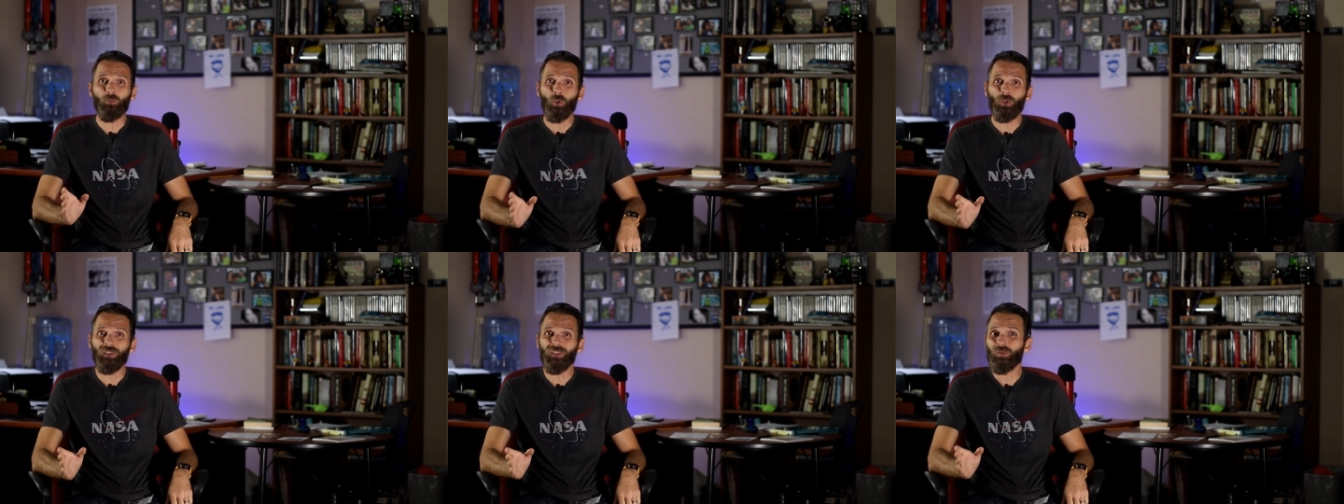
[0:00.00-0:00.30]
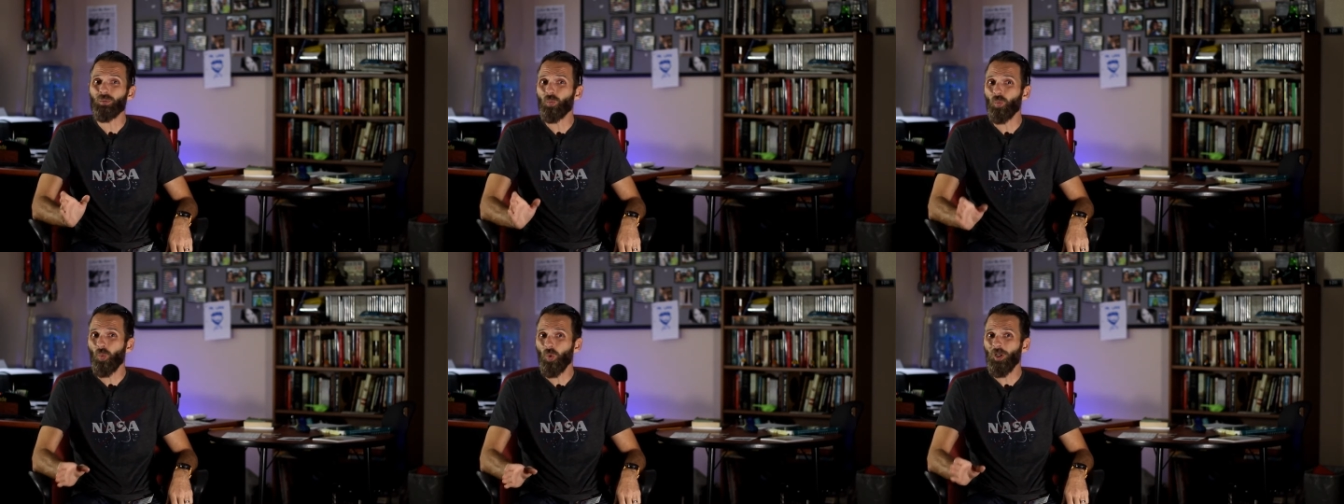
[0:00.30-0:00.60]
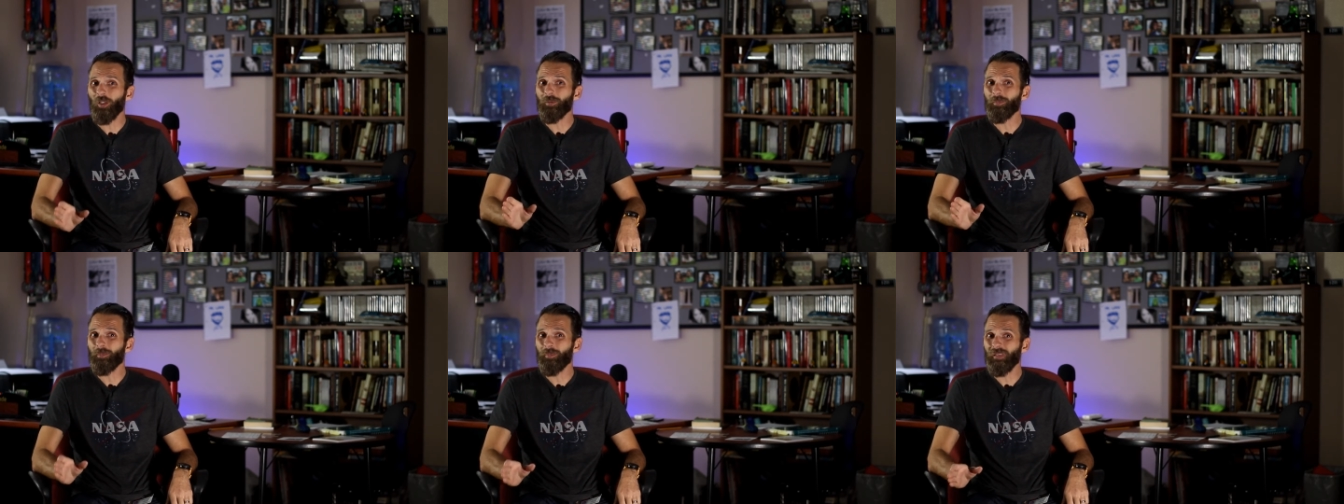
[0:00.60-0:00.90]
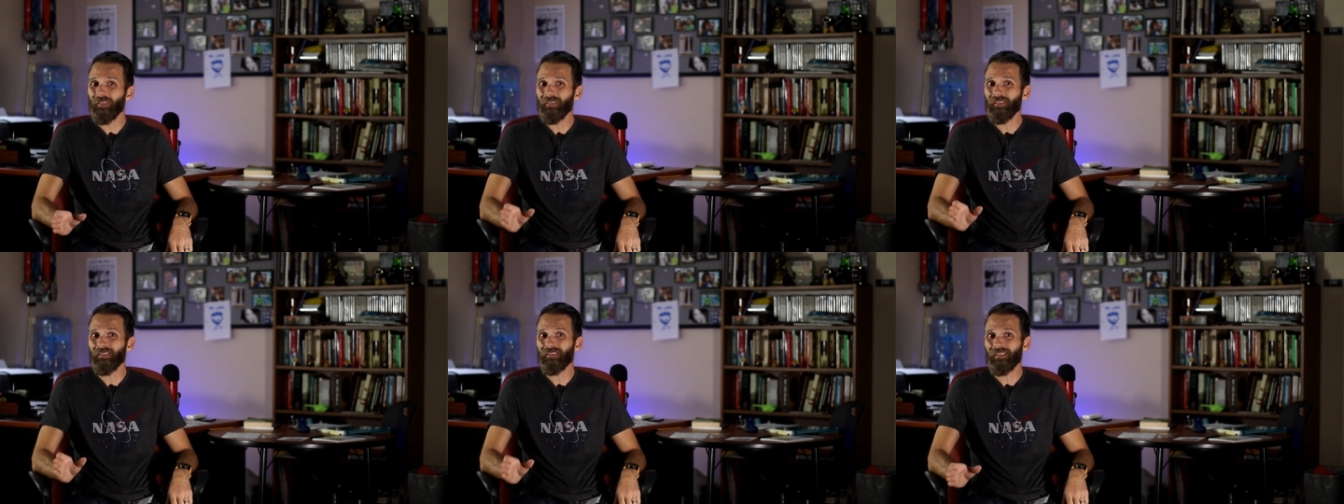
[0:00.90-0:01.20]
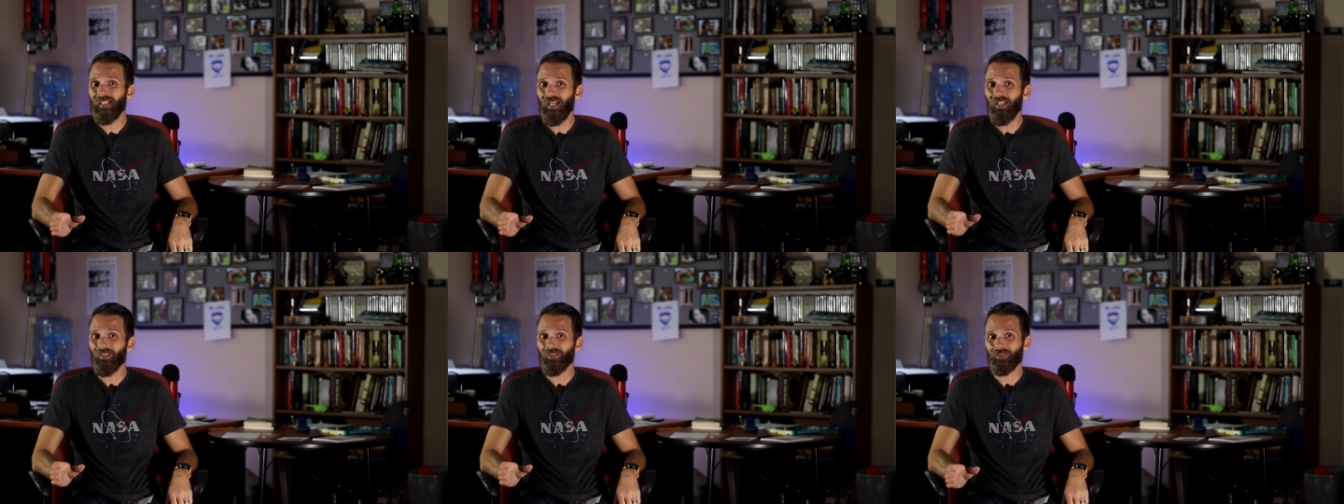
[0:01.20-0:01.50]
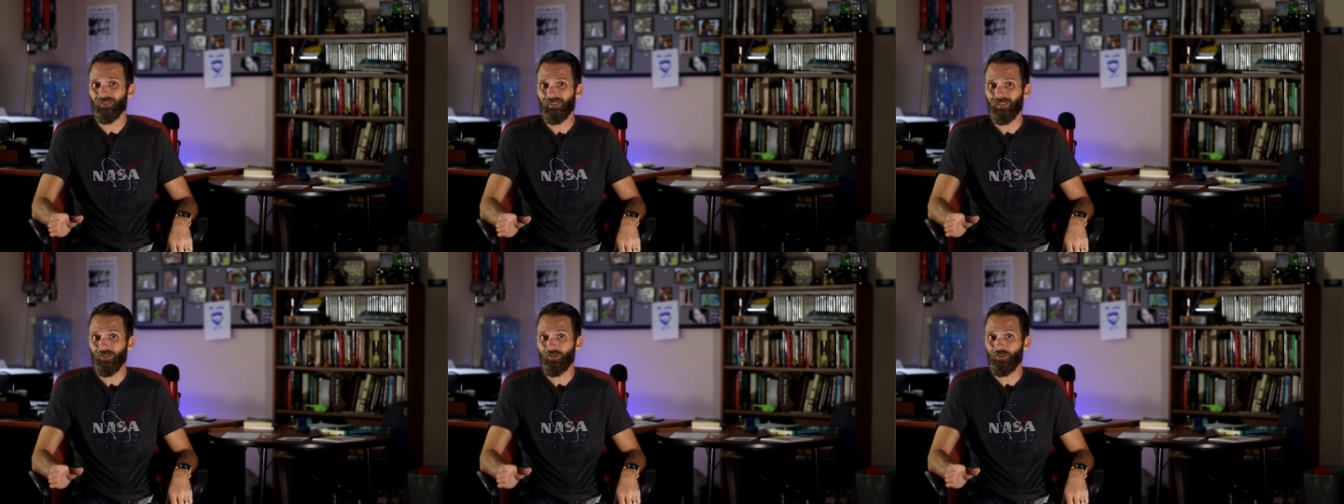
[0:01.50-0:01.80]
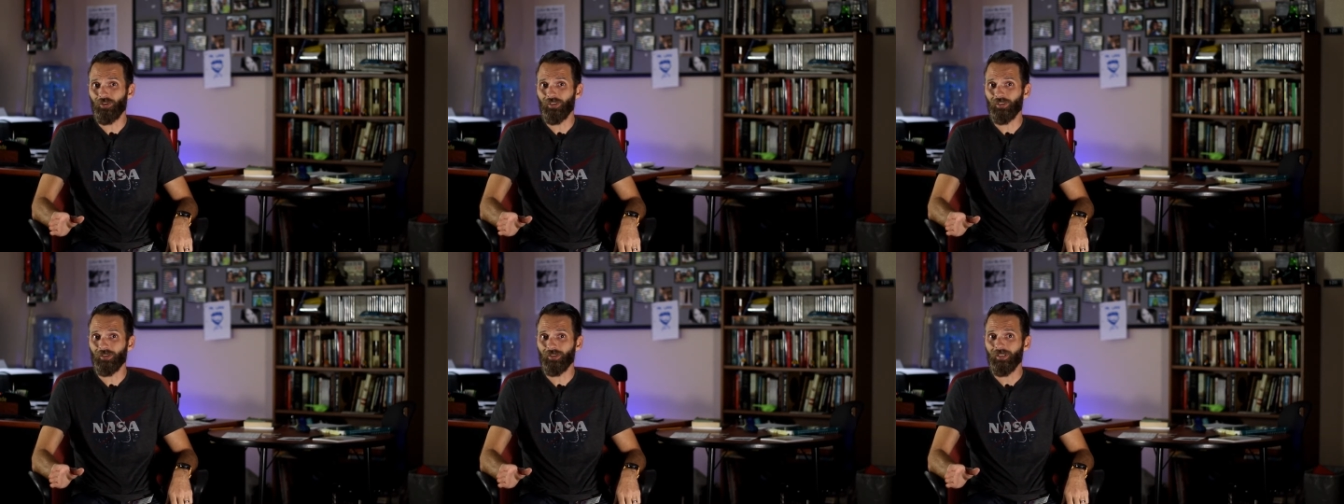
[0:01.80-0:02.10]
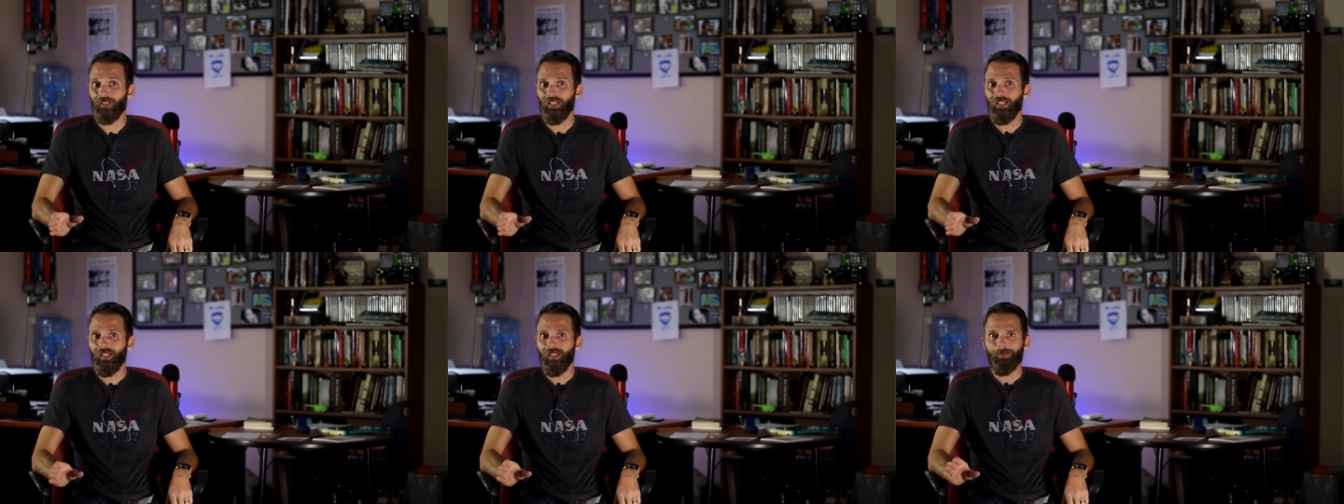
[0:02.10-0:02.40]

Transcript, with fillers: more than $1 million this year,